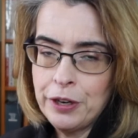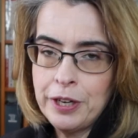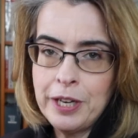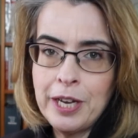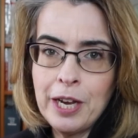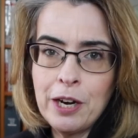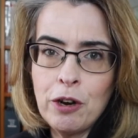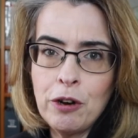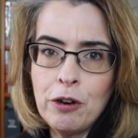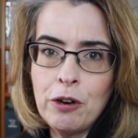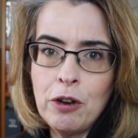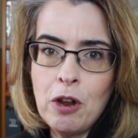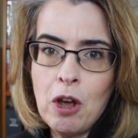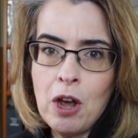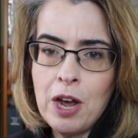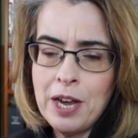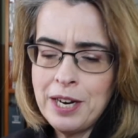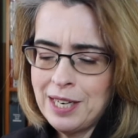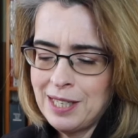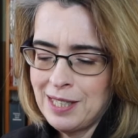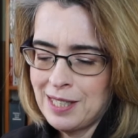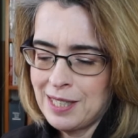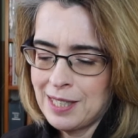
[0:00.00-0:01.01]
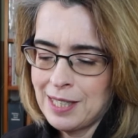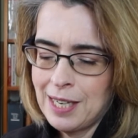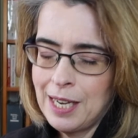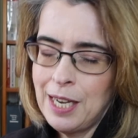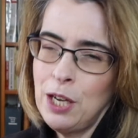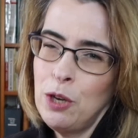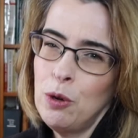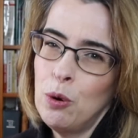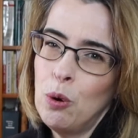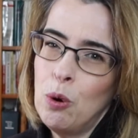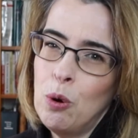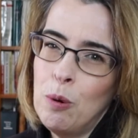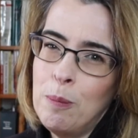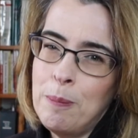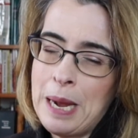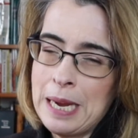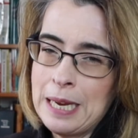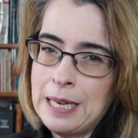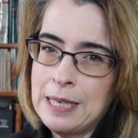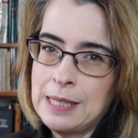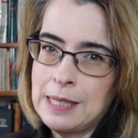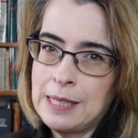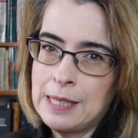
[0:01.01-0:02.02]
get online and see your
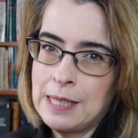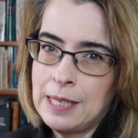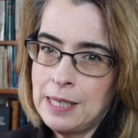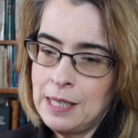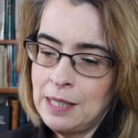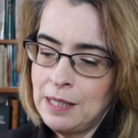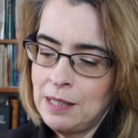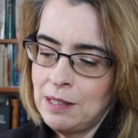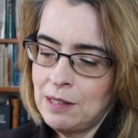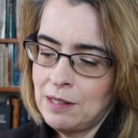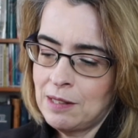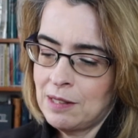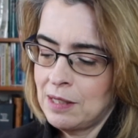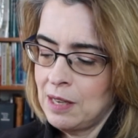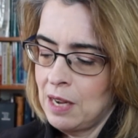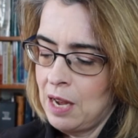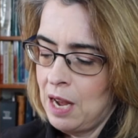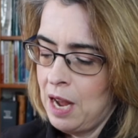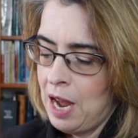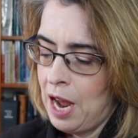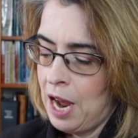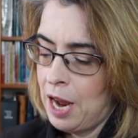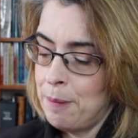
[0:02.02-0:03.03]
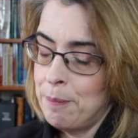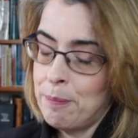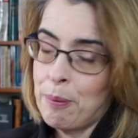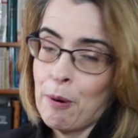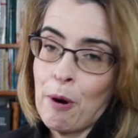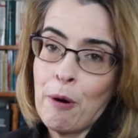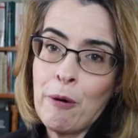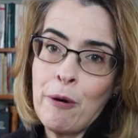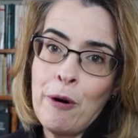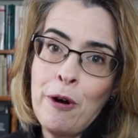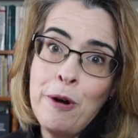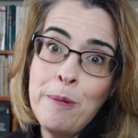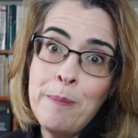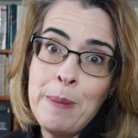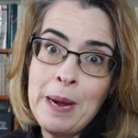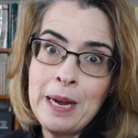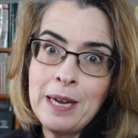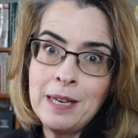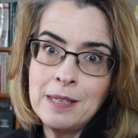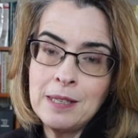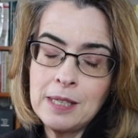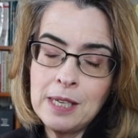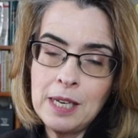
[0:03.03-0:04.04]
magazines and borrow
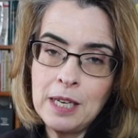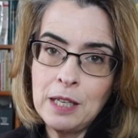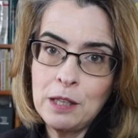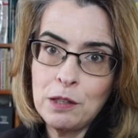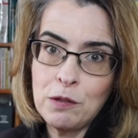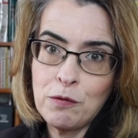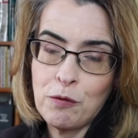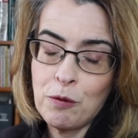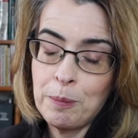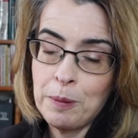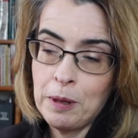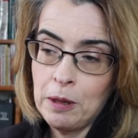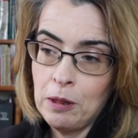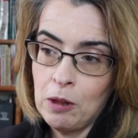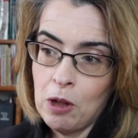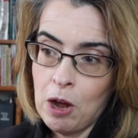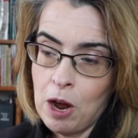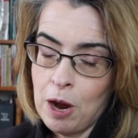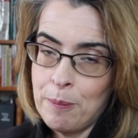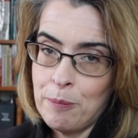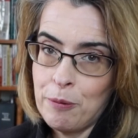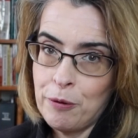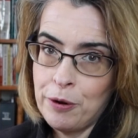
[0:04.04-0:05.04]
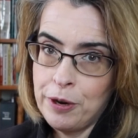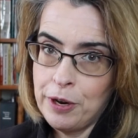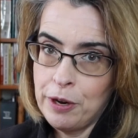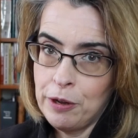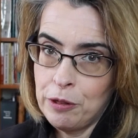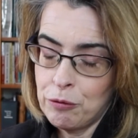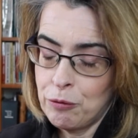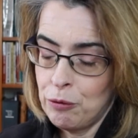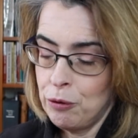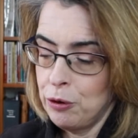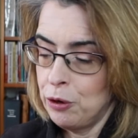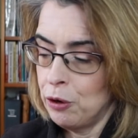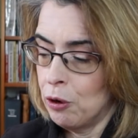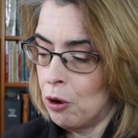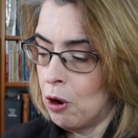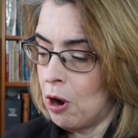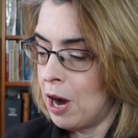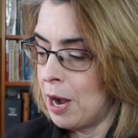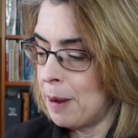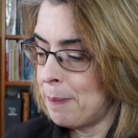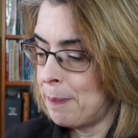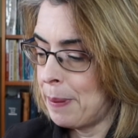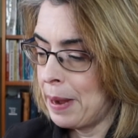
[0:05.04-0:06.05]
magazines from the library through your
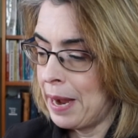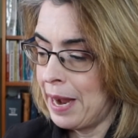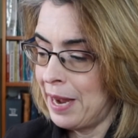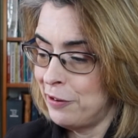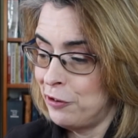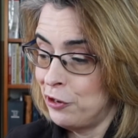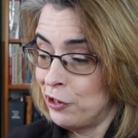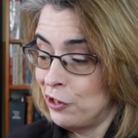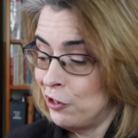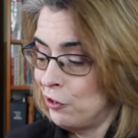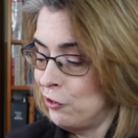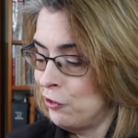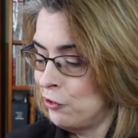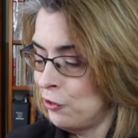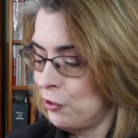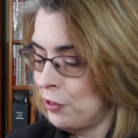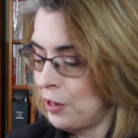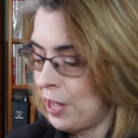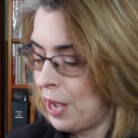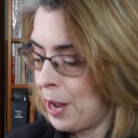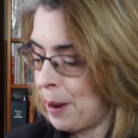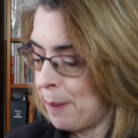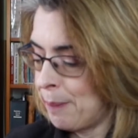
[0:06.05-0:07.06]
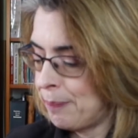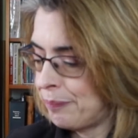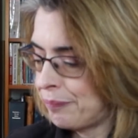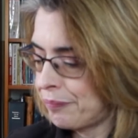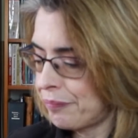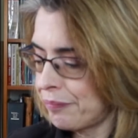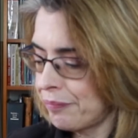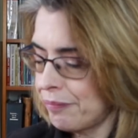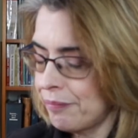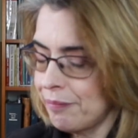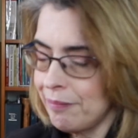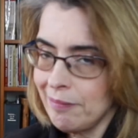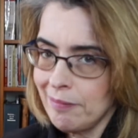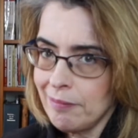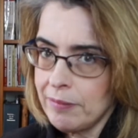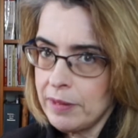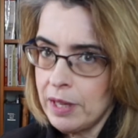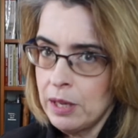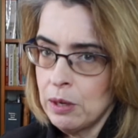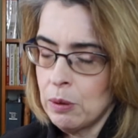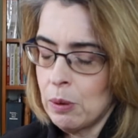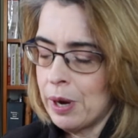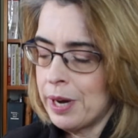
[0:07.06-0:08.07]
iPad. You can do that
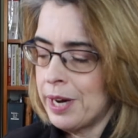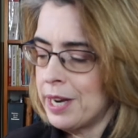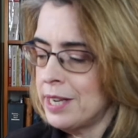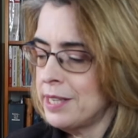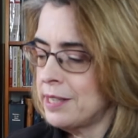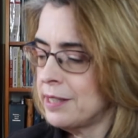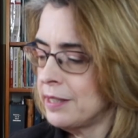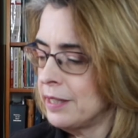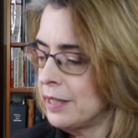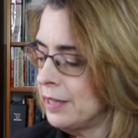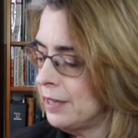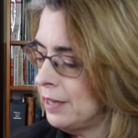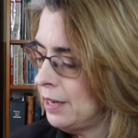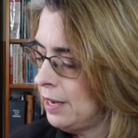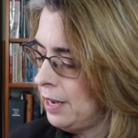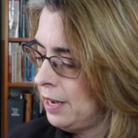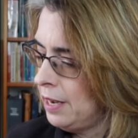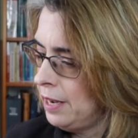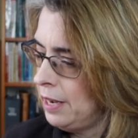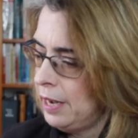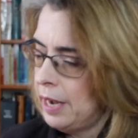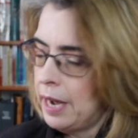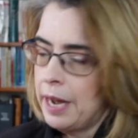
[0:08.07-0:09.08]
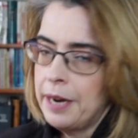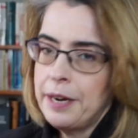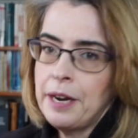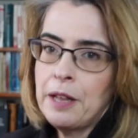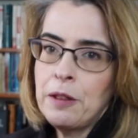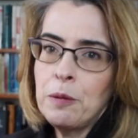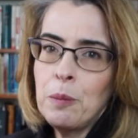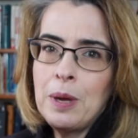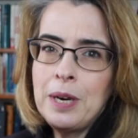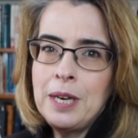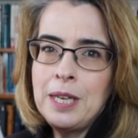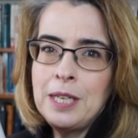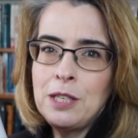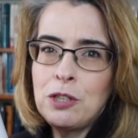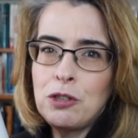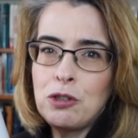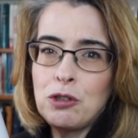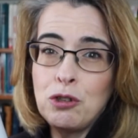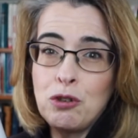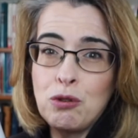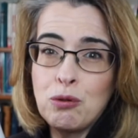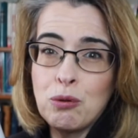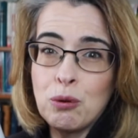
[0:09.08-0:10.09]
quite easily. Another one is
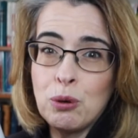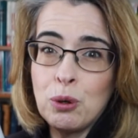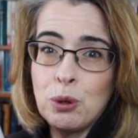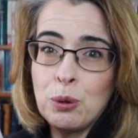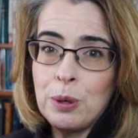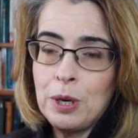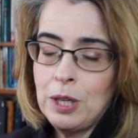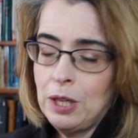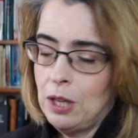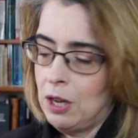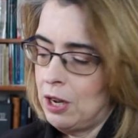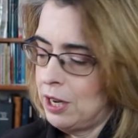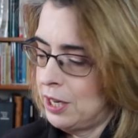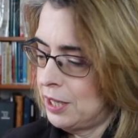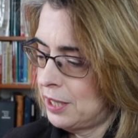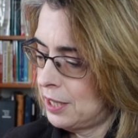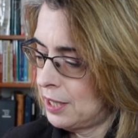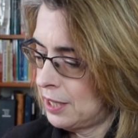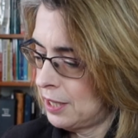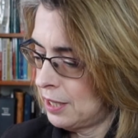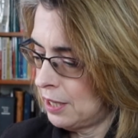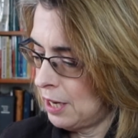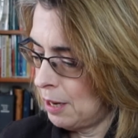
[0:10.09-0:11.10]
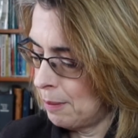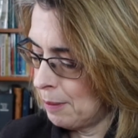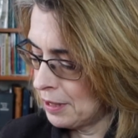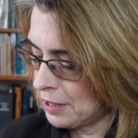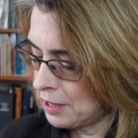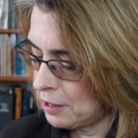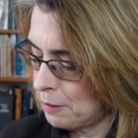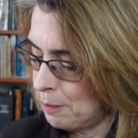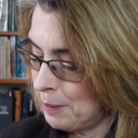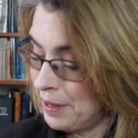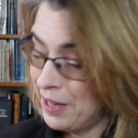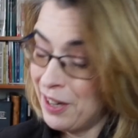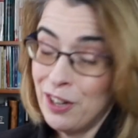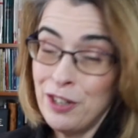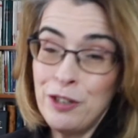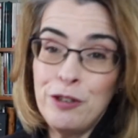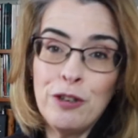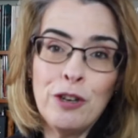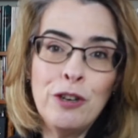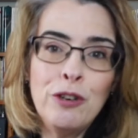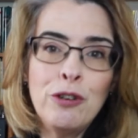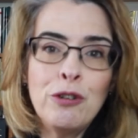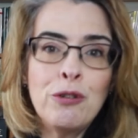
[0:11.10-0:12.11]
to draw a lot. I must admit I
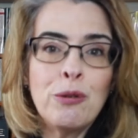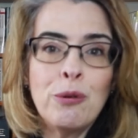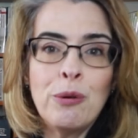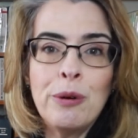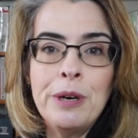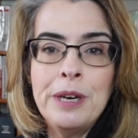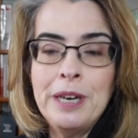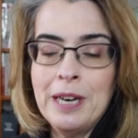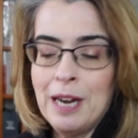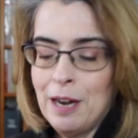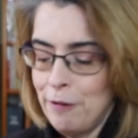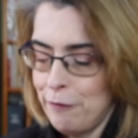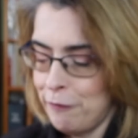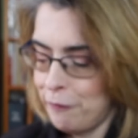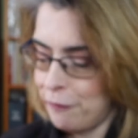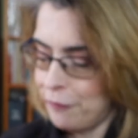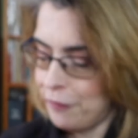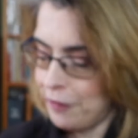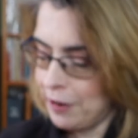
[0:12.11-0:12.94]
don't draw enough,